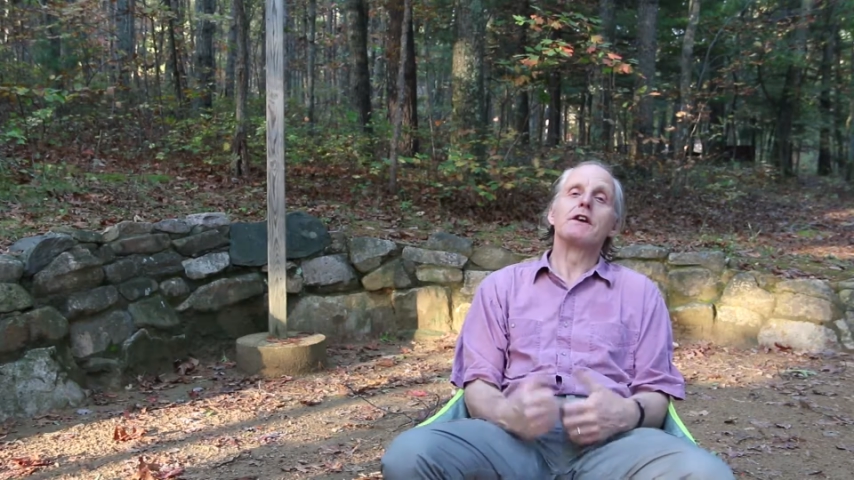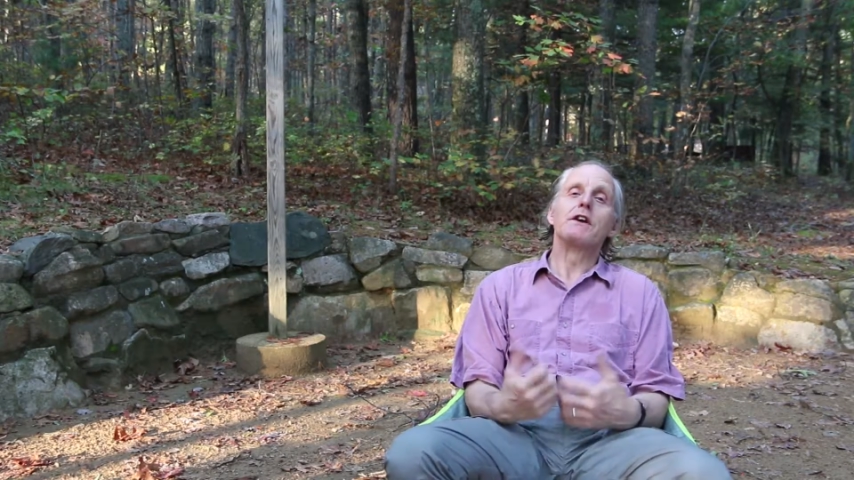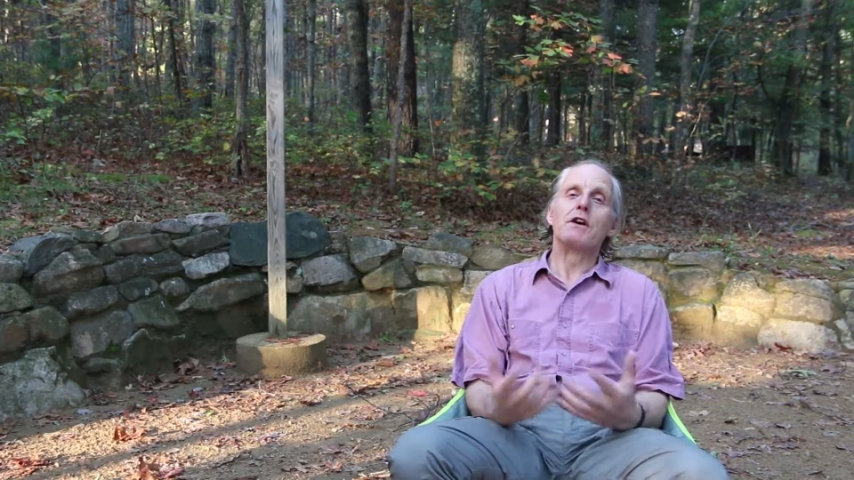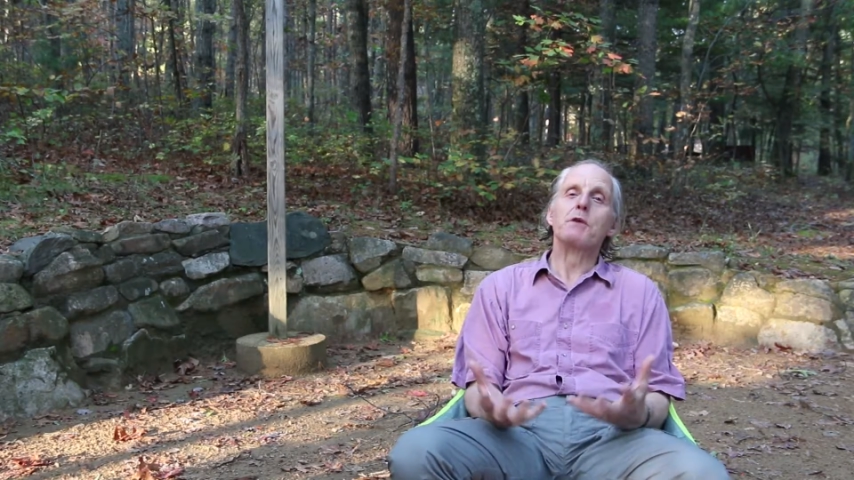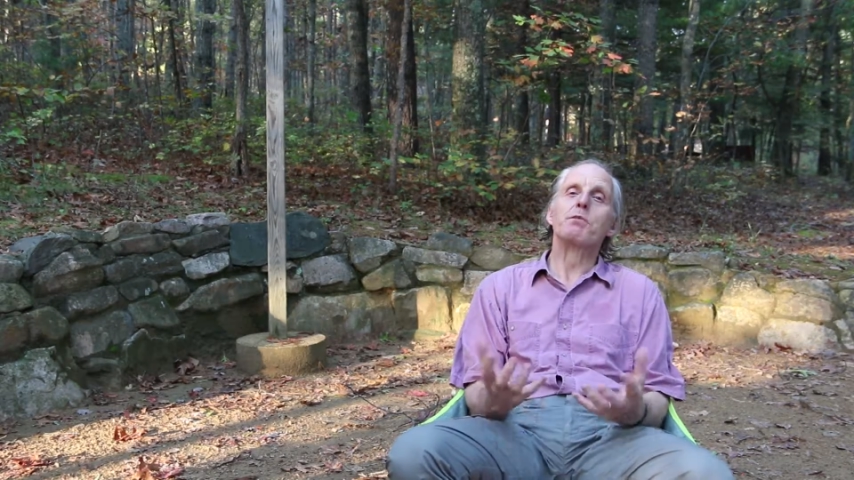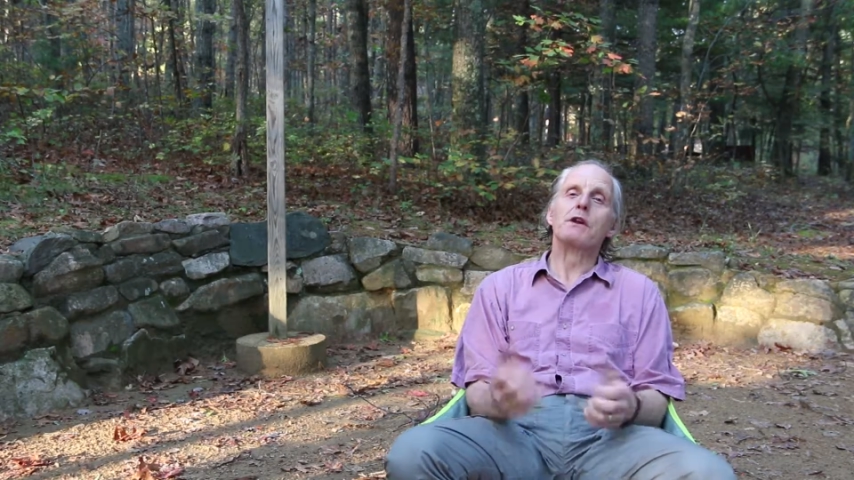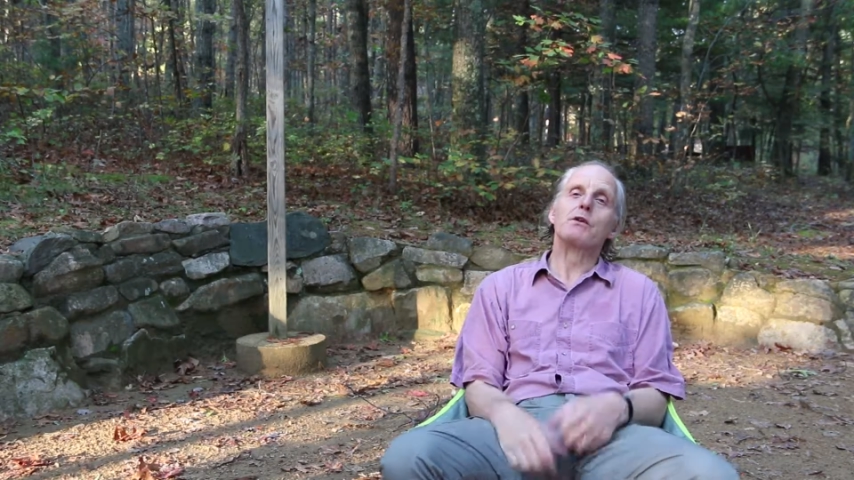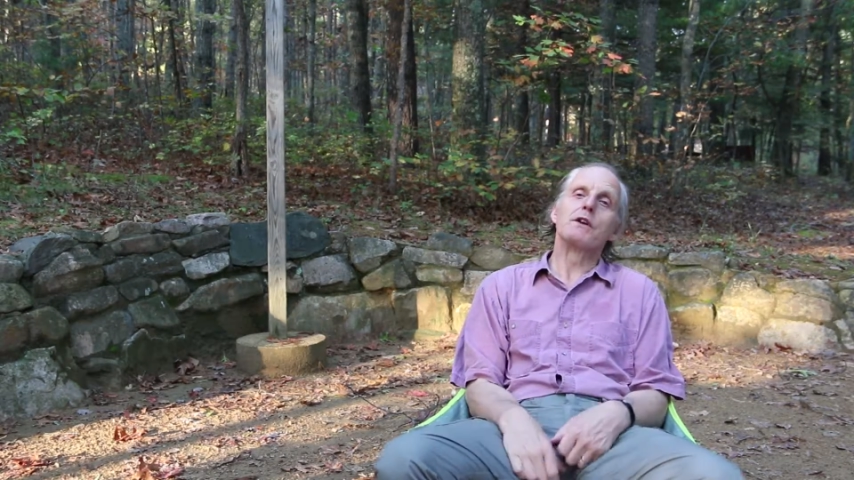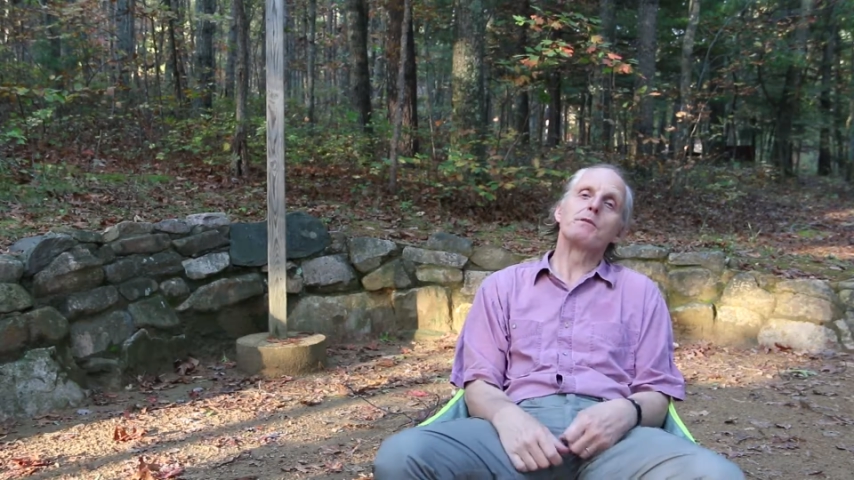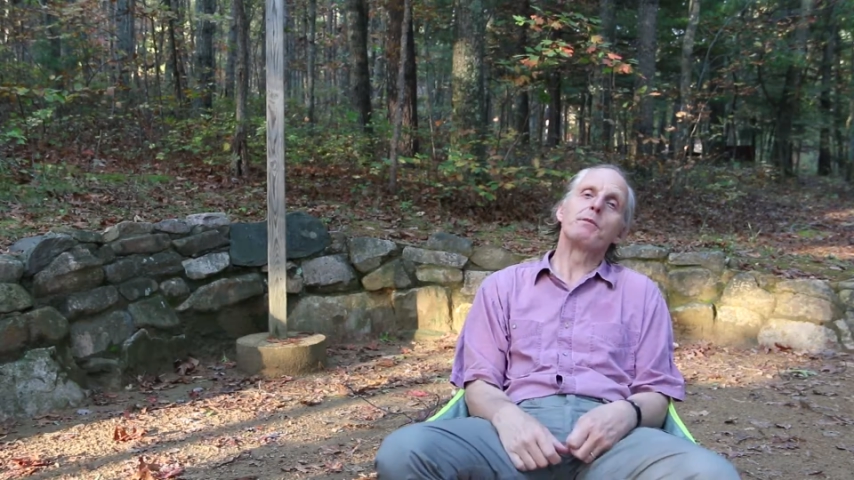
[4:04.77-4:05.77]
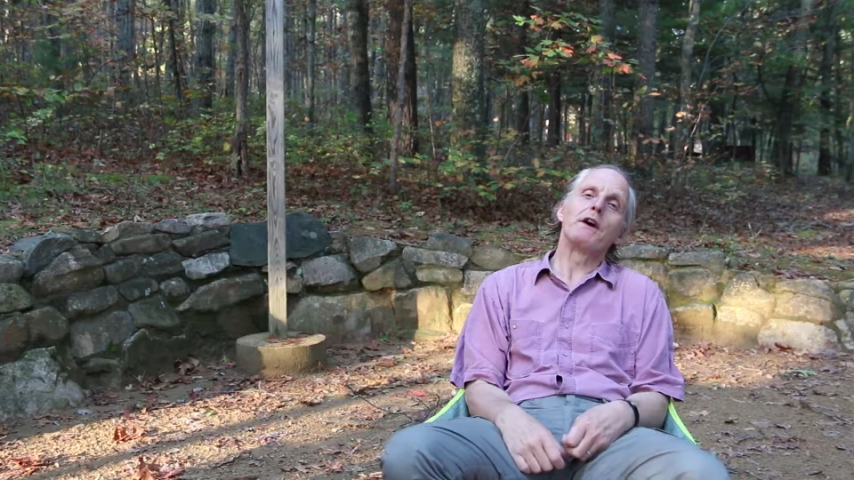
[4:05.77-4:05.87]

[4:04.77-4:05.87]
your own Blue Ridge